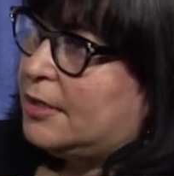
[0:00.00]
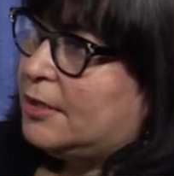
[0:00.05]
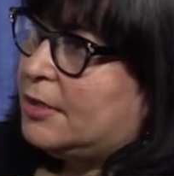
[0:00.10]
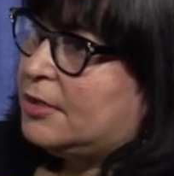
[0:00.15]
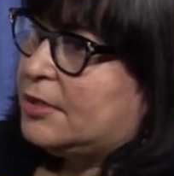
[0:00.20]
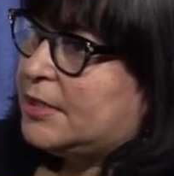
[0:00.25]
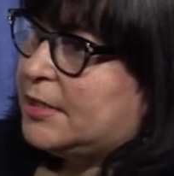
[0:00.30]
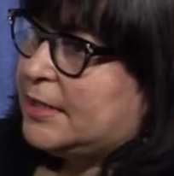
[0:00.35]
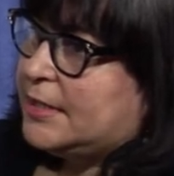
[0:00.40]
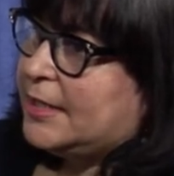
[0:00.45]

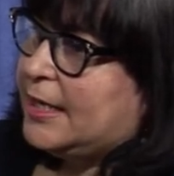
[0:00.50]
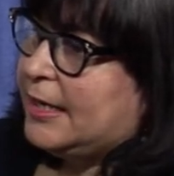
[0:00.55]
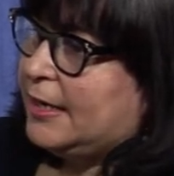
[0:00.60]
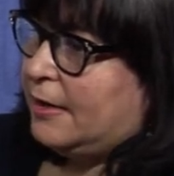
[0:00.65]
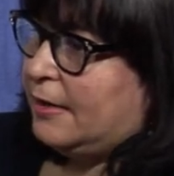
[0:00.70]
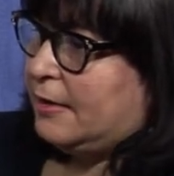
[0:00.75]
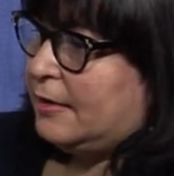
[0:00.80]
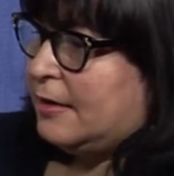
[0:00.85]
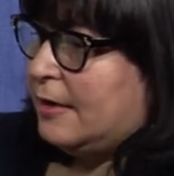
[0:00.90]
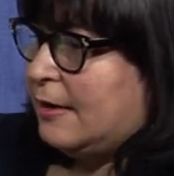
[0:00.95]

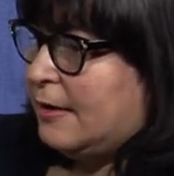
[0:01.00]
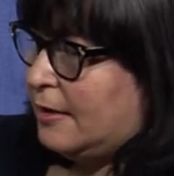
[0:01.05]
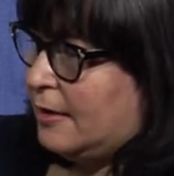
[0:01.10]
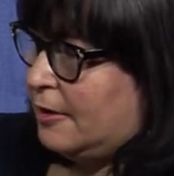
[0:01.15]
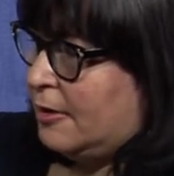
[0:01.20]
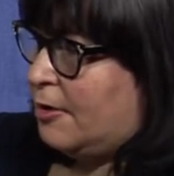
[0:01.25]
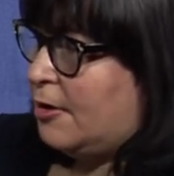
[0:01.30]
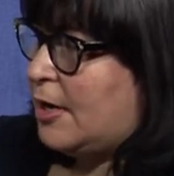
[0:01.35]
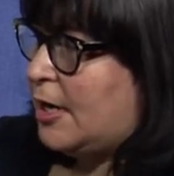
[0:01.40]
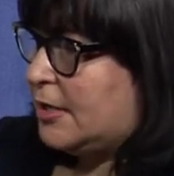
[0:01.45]
sit
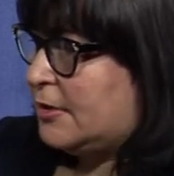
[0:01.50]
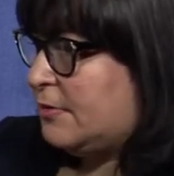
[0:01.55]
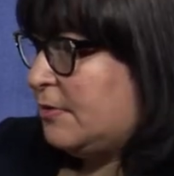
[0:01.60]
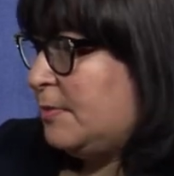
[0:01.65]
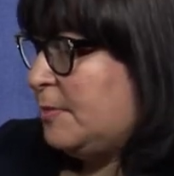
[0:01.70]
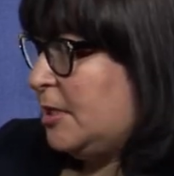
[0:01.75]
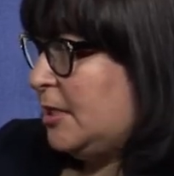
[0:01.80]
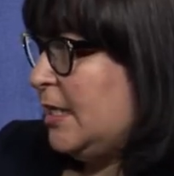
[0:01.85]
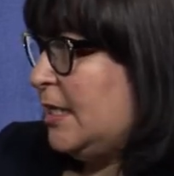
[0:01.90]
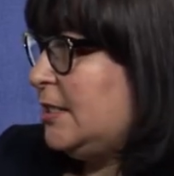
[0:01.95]
across
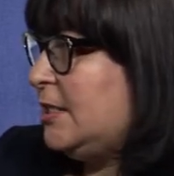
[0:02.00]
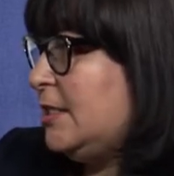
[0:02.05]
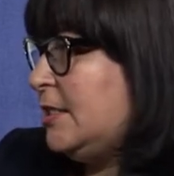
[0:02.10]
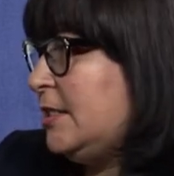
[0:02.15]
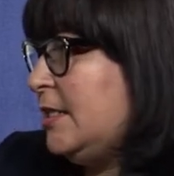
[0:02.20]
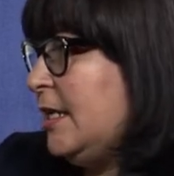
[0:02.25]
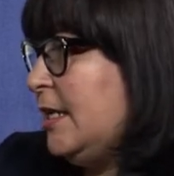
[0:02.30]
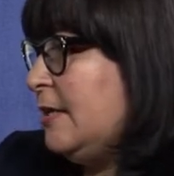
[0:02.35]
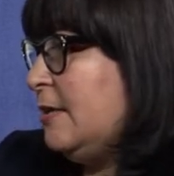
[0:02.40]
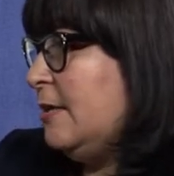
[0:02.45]
from a
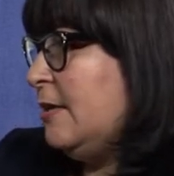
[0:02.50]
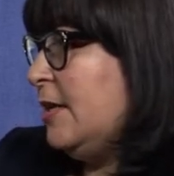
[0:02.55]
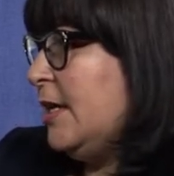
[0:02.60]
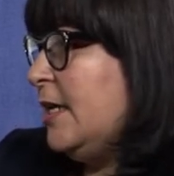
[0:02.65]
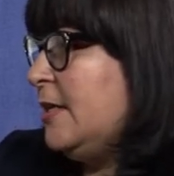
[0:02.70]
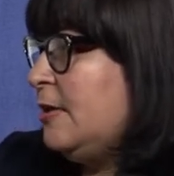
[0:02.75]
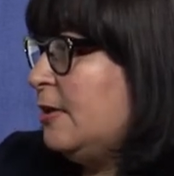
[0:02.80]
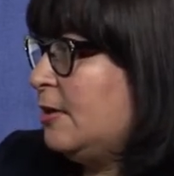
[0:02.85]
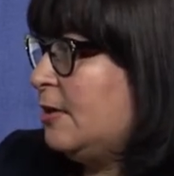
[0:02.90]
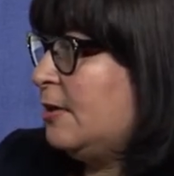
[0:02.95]
legislator
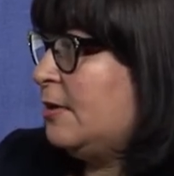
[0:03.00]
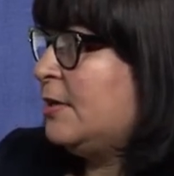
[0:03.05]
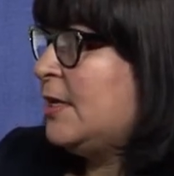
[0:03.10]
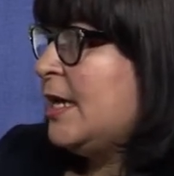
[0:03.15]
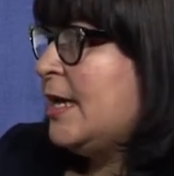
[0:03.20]
and you're